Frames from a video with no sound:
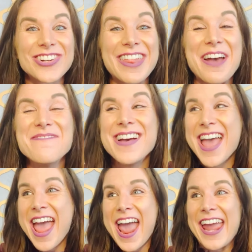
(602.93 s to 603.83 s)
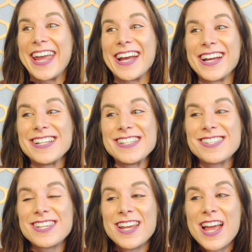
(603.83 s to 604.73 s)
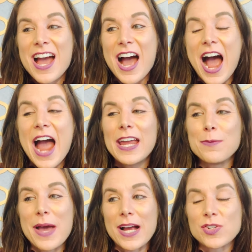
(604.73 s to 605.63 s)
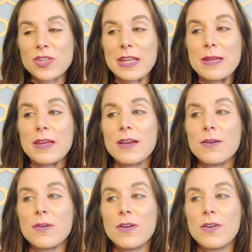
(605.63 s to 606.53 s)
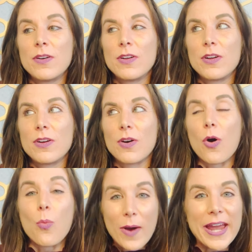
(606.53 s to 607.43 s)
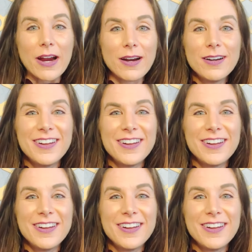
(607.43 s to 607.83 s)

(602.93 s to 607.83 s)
them. And I am actually aware